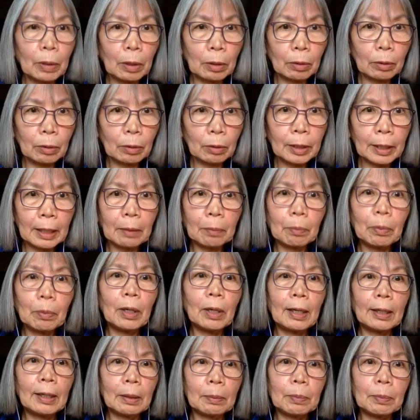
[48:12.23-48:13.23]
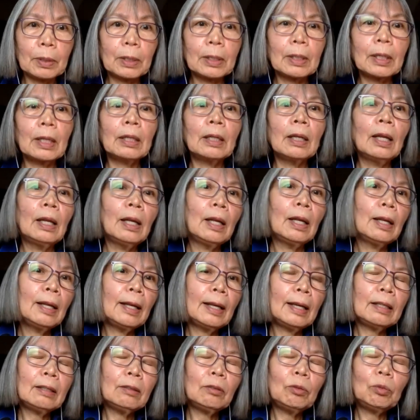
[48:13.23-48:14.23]
learning perhaps and
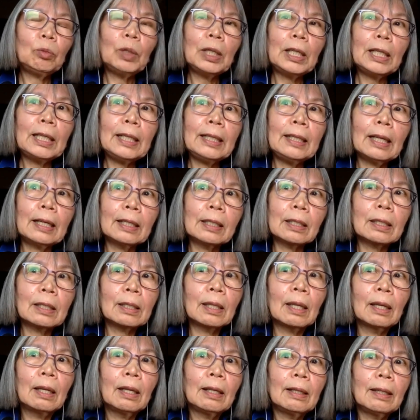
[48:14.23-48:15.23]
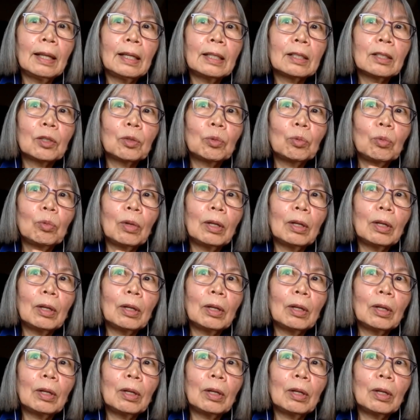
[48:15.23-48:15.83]
and really that's that's